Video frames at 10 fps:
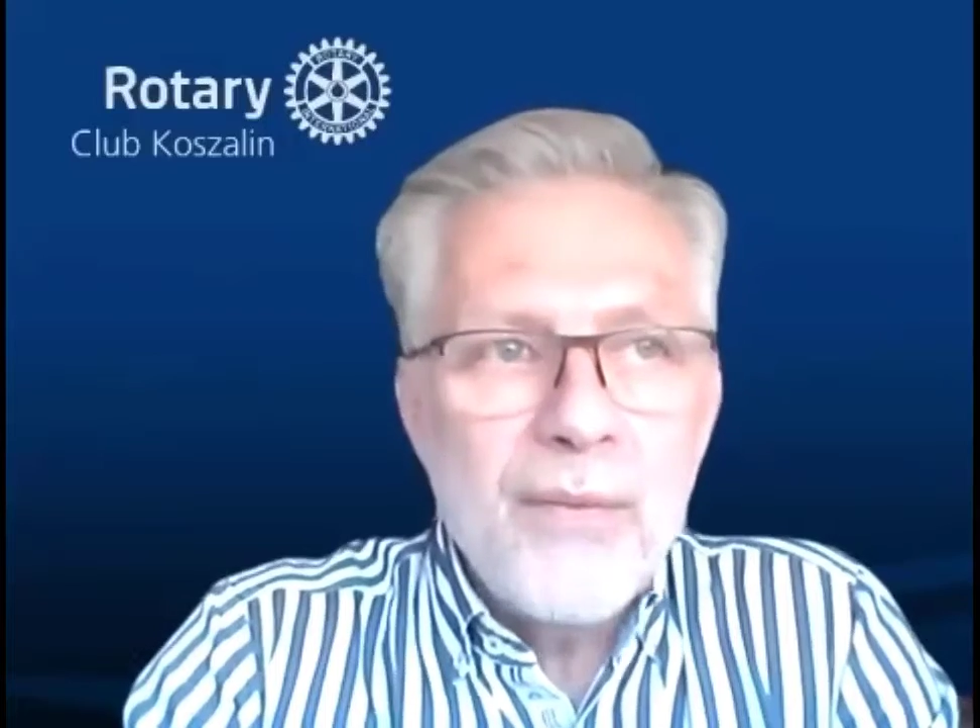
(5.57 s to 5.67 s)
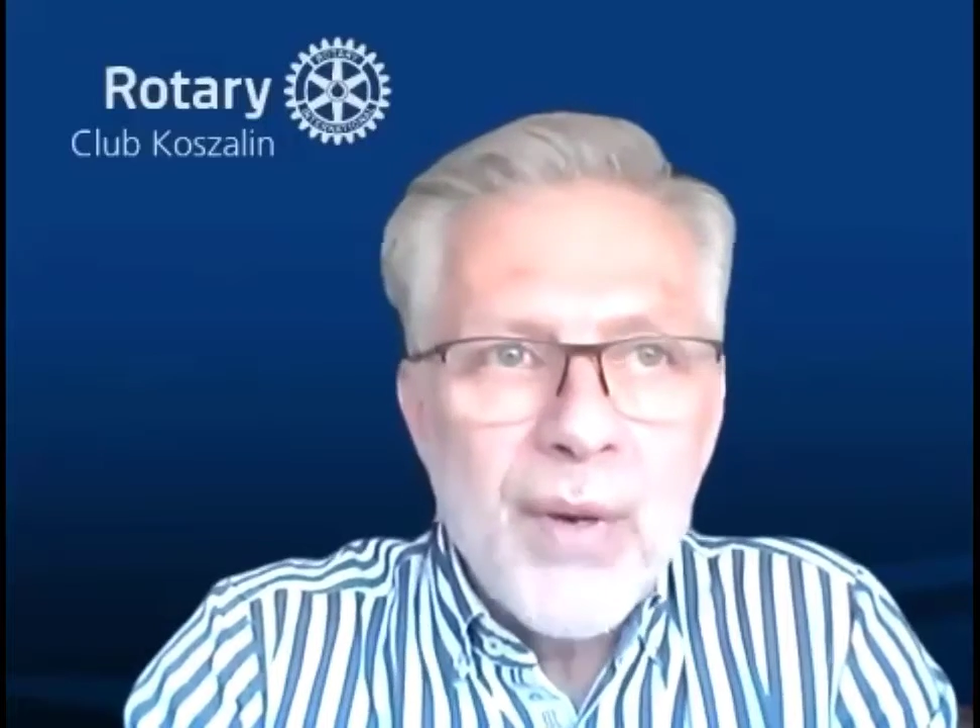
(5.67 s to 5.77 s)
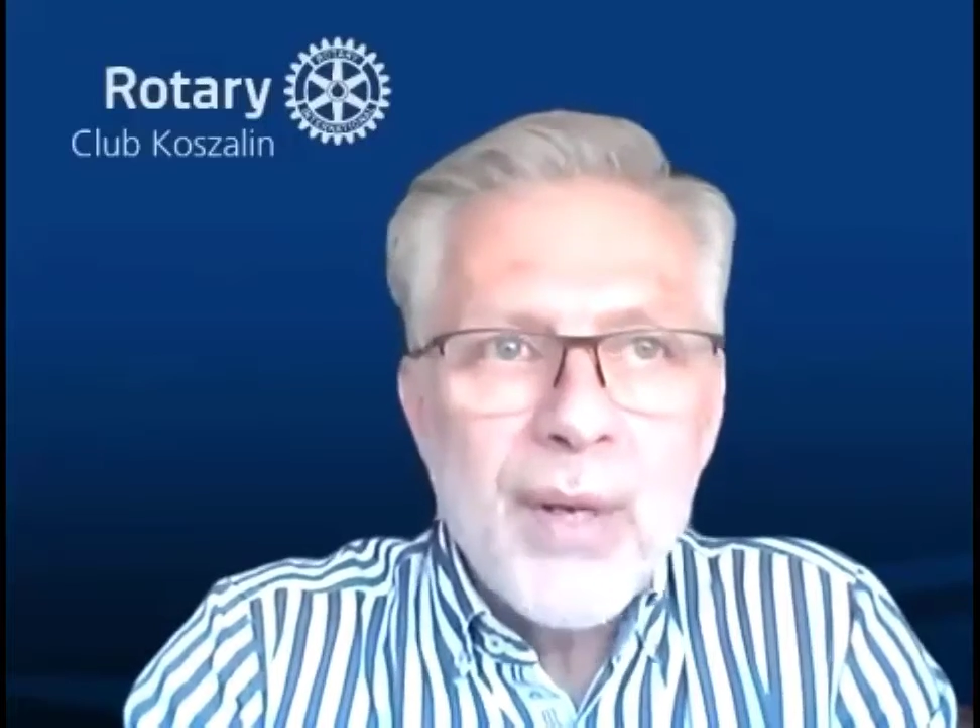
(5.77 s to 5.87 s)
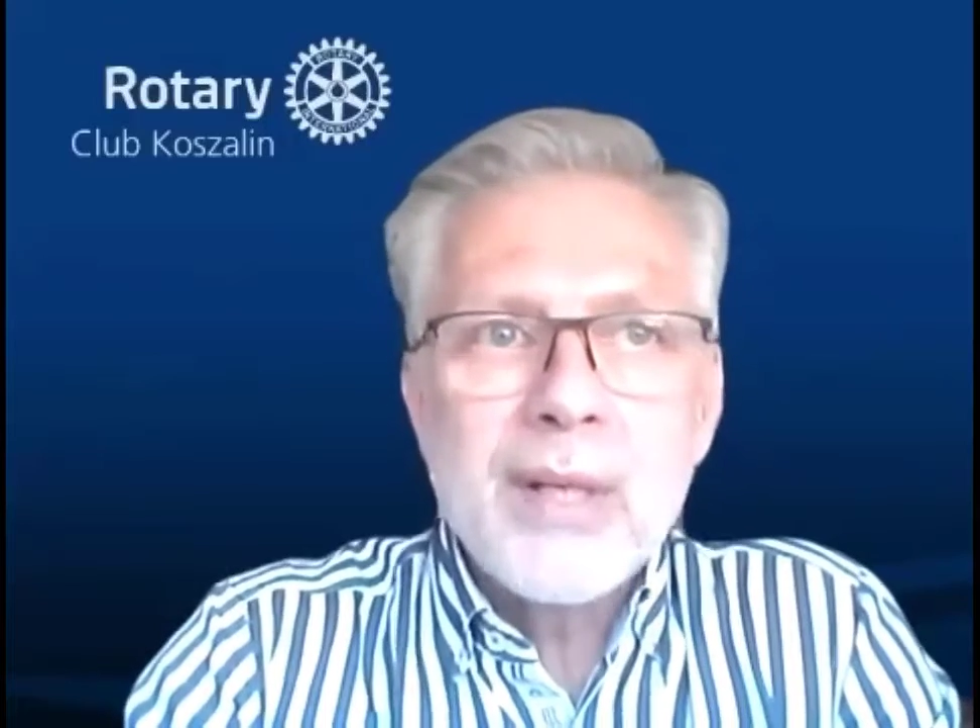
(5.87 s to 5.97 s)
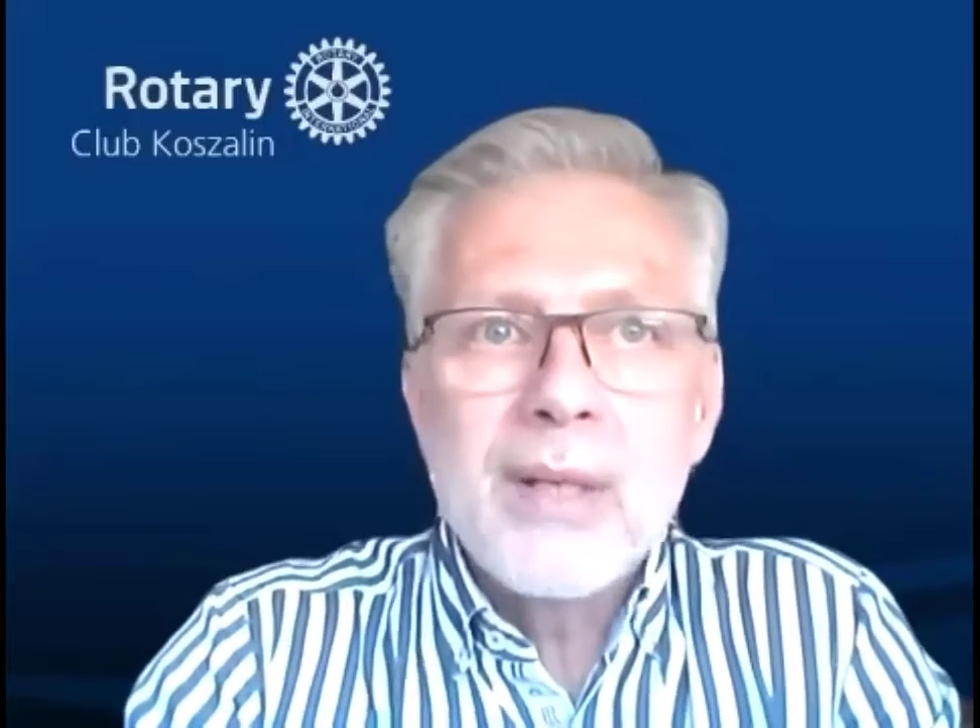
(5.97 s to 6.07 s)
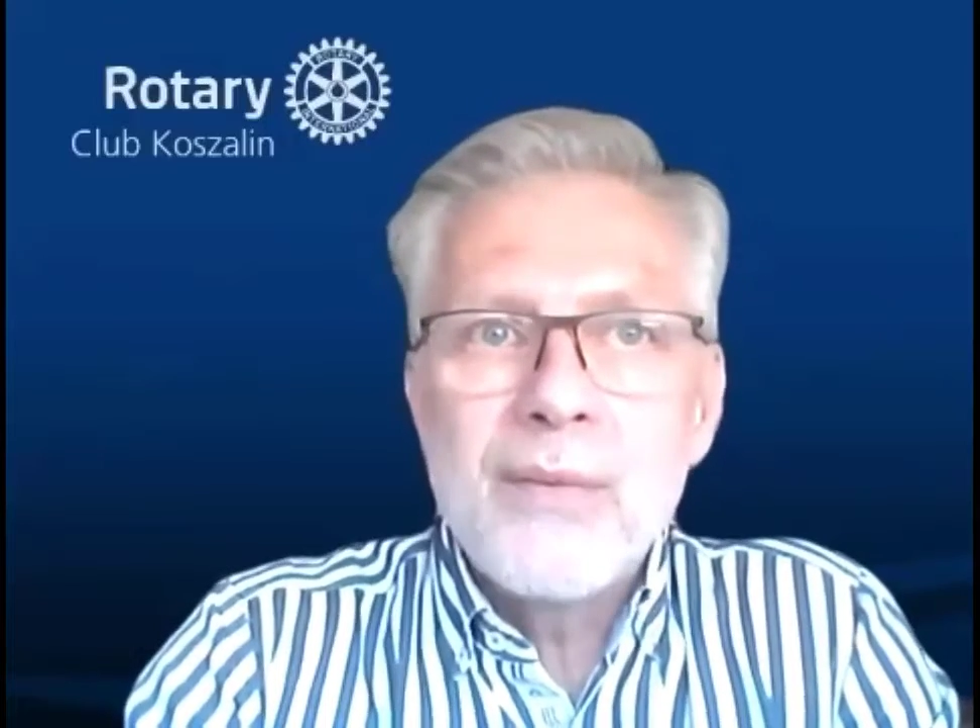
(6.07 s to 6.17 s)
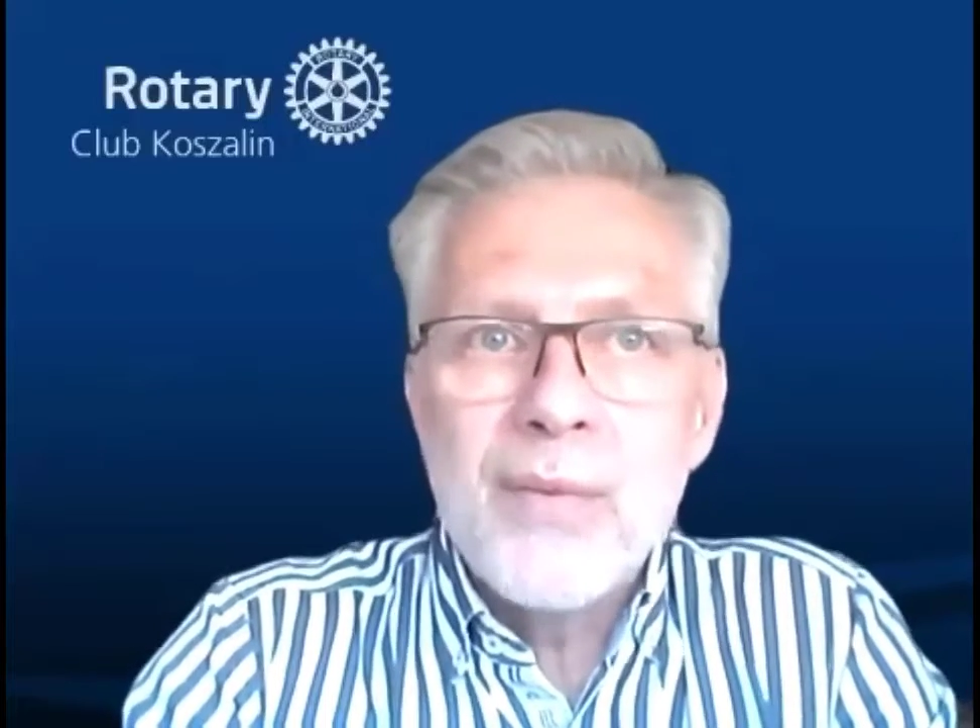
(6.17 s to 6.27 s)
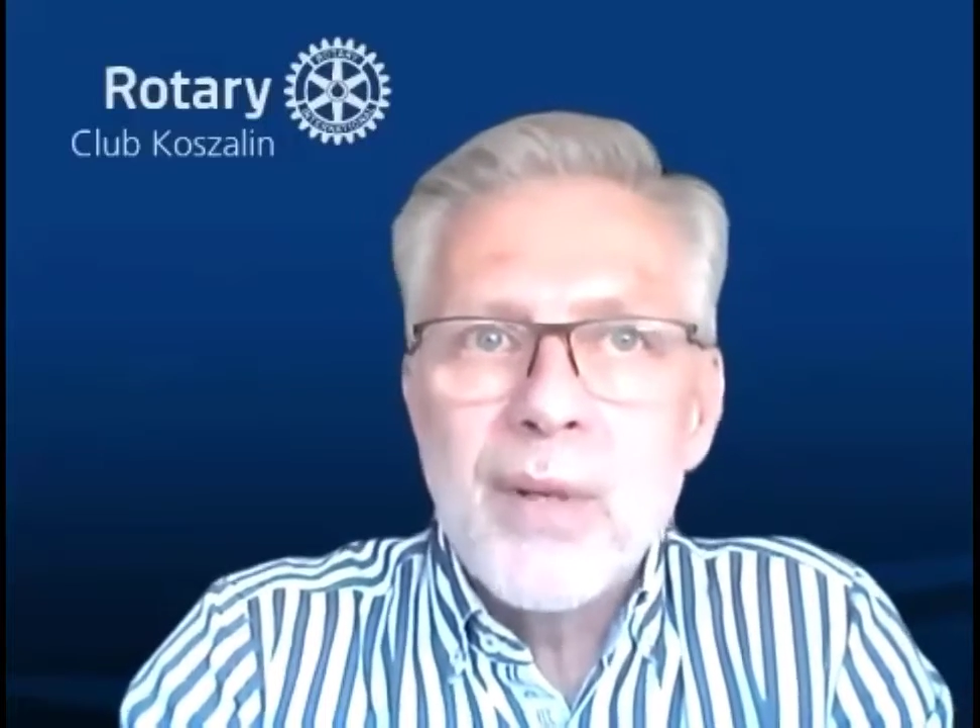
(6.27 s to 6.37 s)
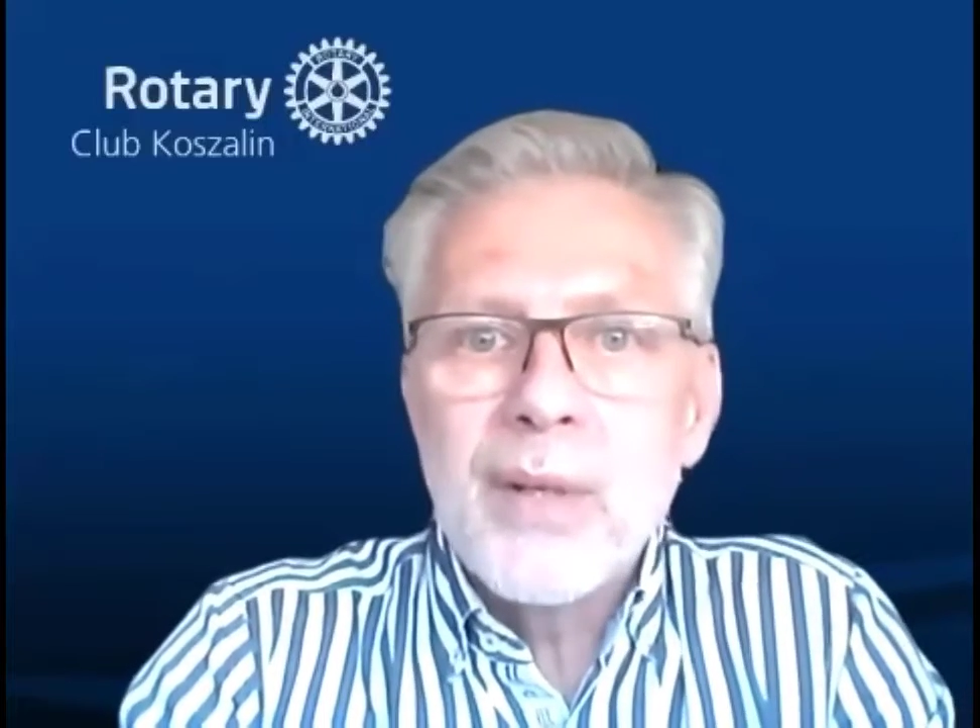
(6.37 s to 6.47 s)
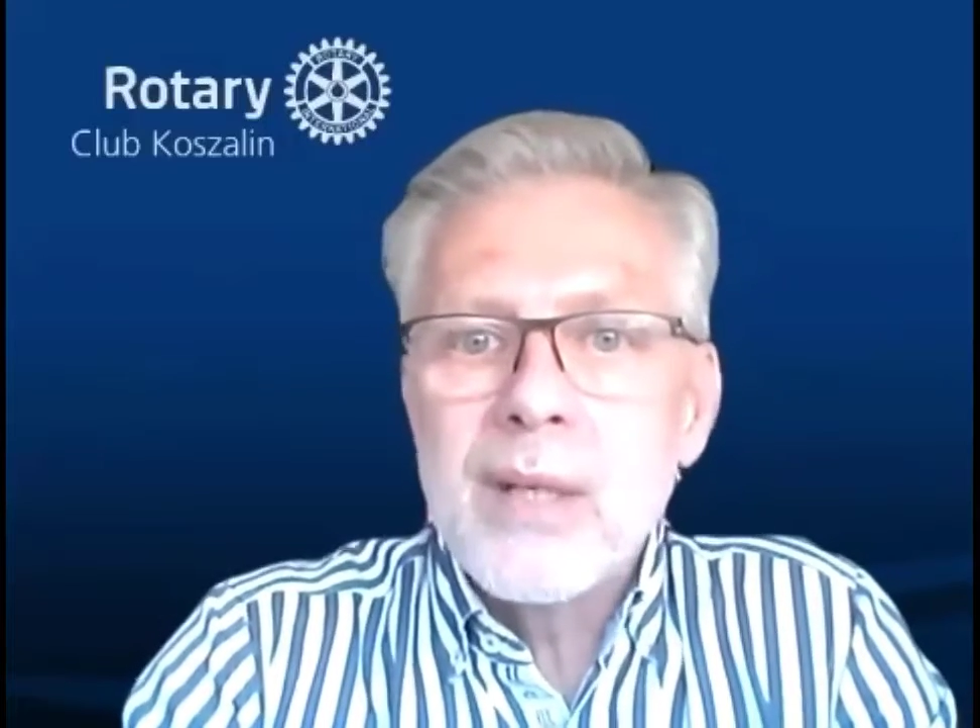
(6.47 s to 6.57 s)
very,
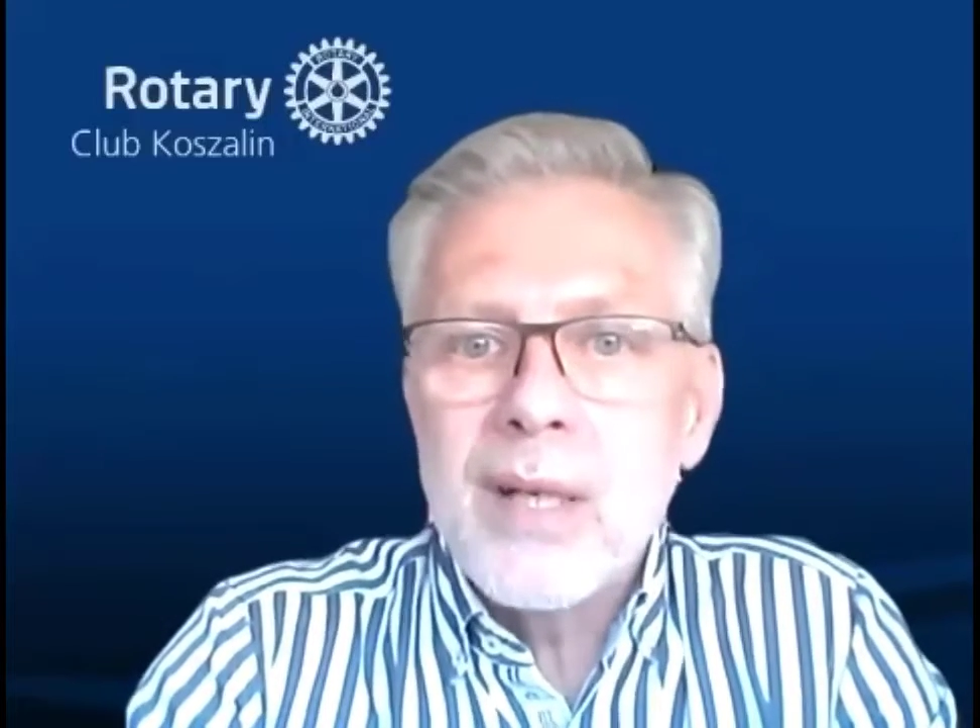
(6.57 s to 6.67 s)
very